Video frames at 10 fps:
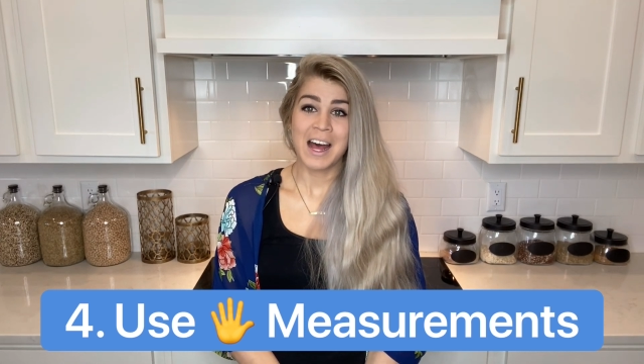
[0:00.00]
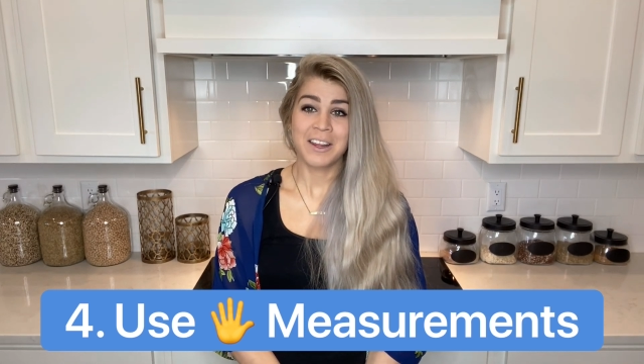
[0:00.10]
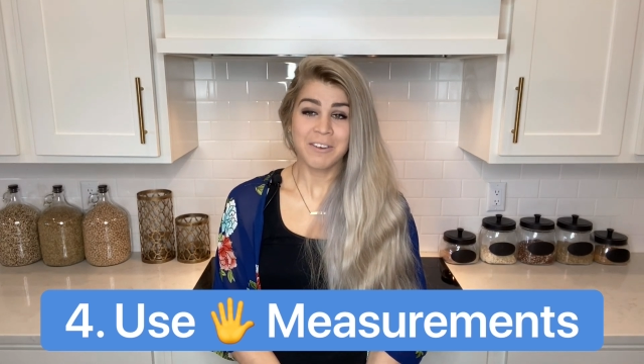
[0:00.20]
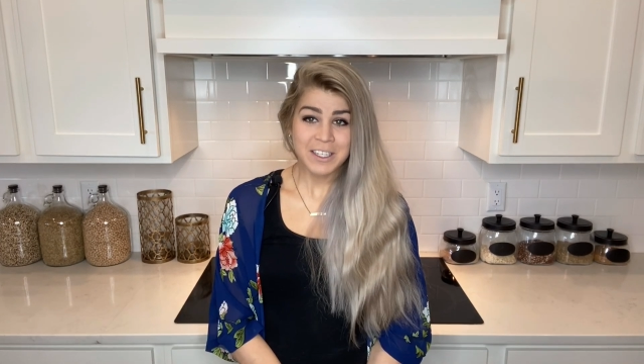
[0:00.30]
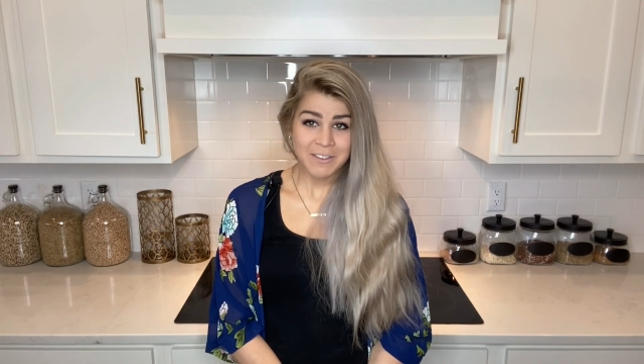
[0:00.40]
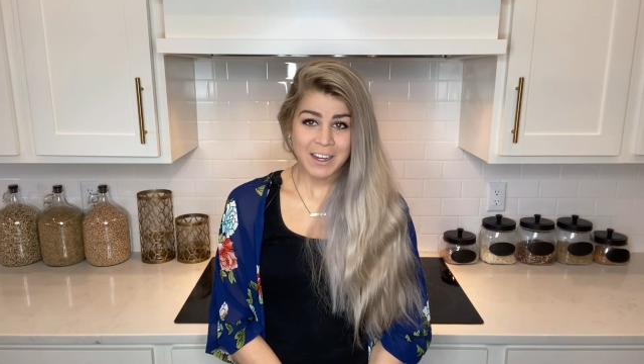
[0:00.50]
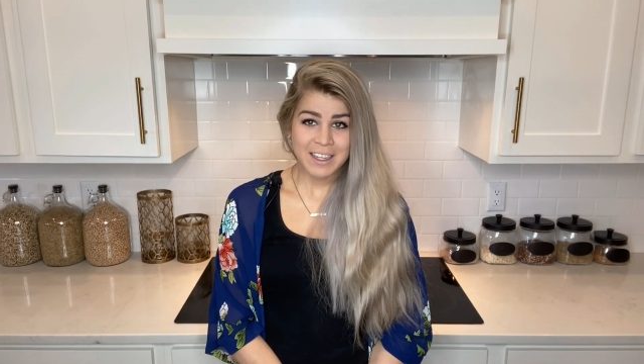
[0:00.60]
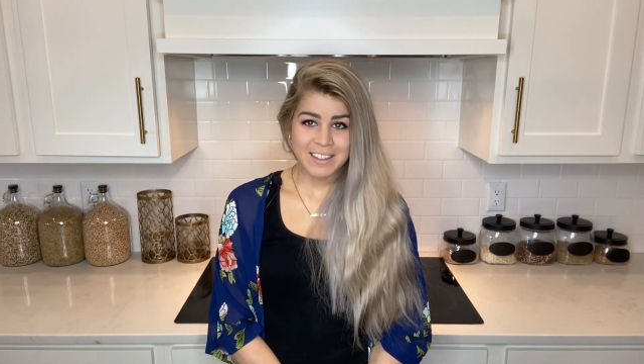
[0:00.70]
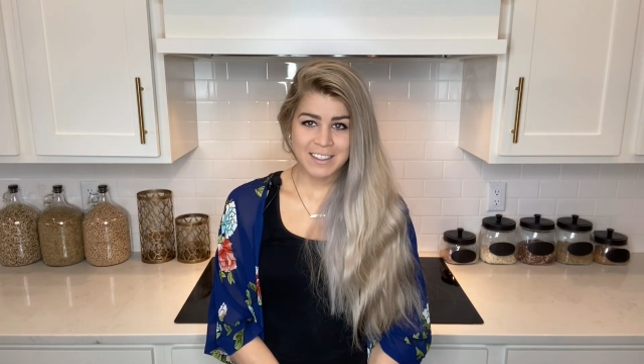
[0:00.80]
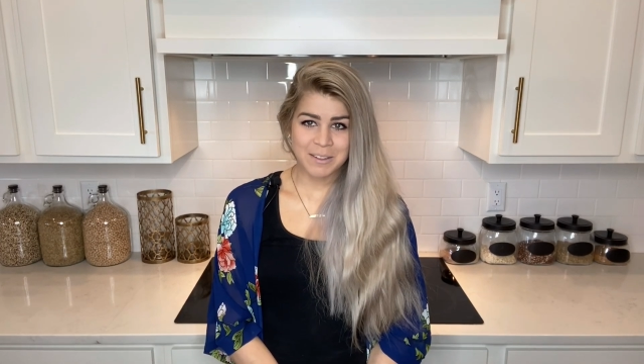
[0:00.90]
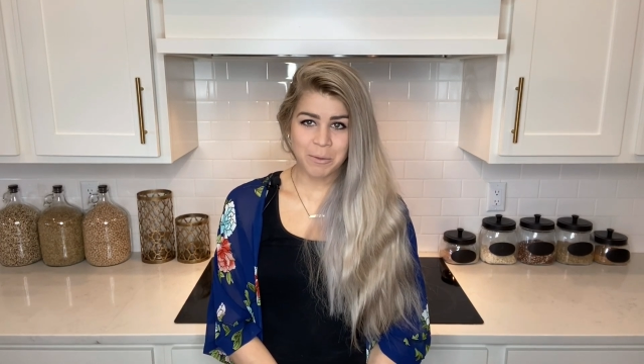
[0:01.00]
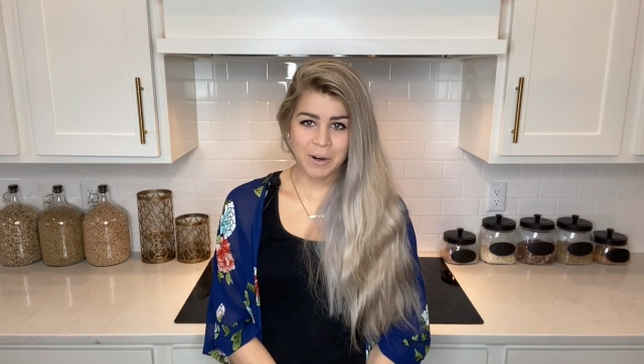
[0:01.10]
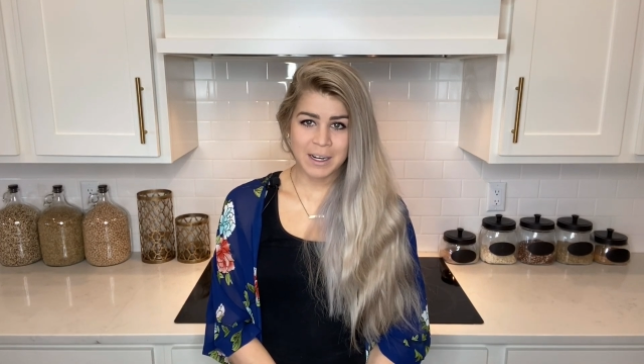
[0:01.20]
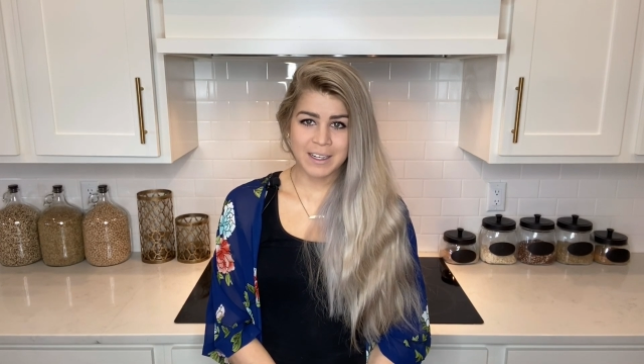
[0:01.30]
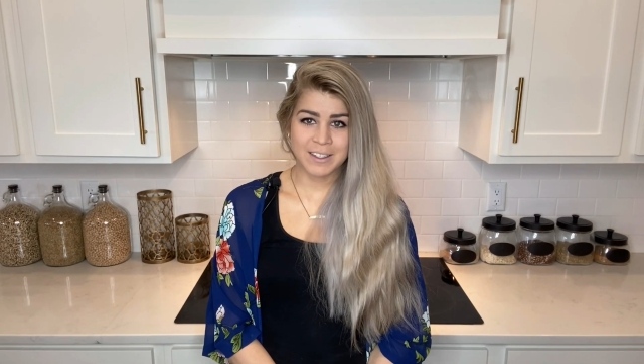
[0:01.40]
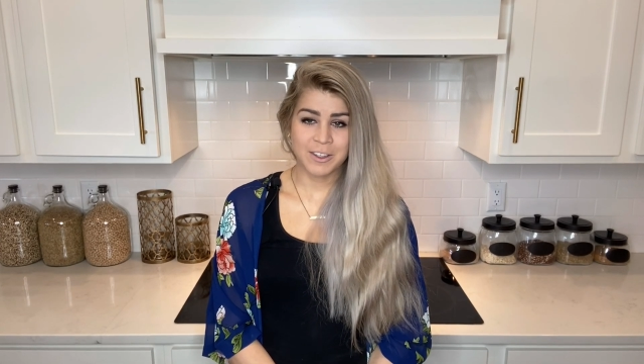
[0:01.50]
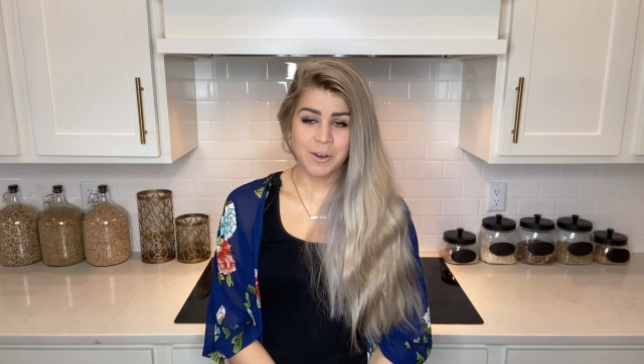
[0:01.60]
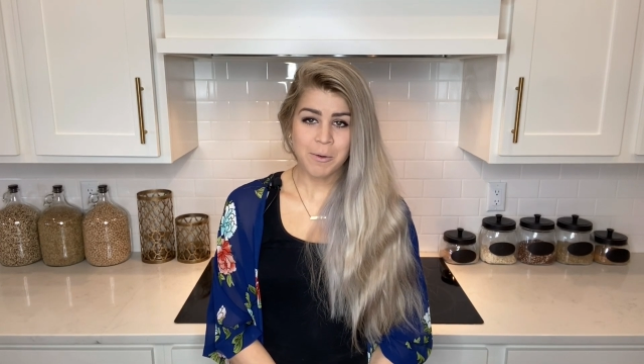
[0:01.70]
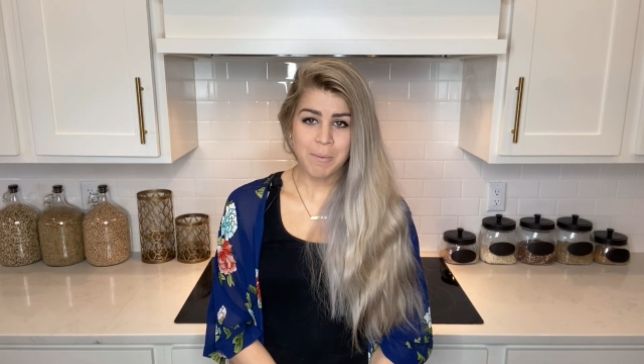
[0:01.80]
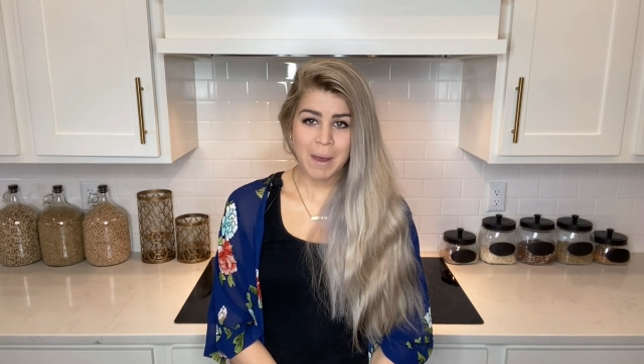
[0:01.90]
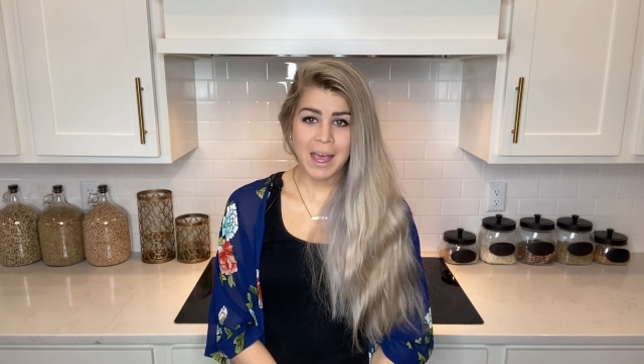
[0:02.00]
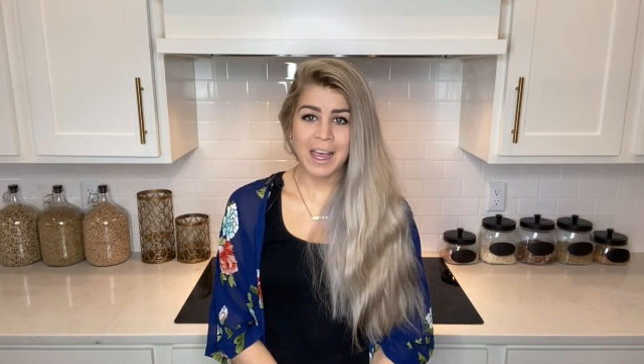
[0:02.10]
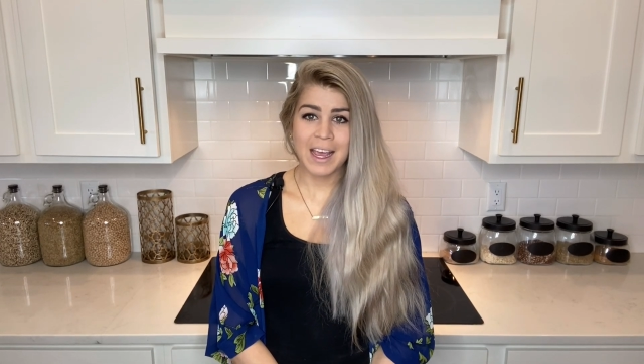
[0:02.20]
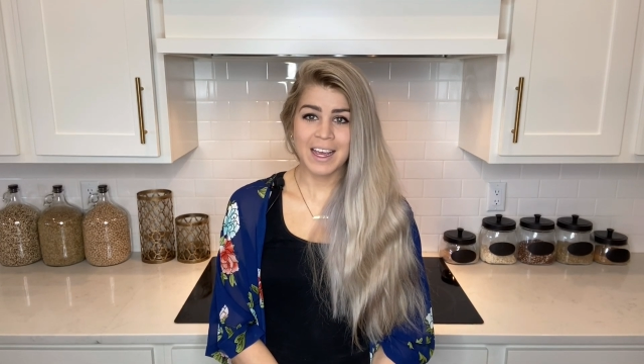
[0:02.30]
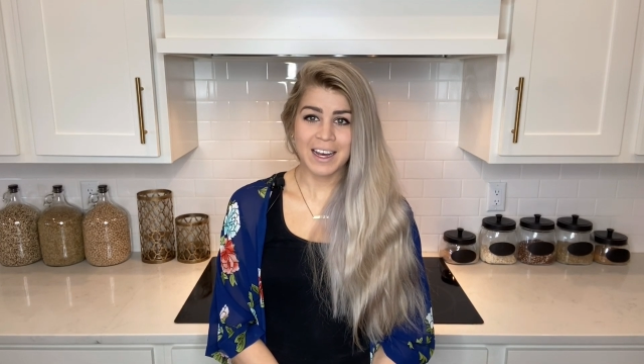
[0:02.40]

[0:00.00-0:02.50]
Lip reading: The reason why this is important is you may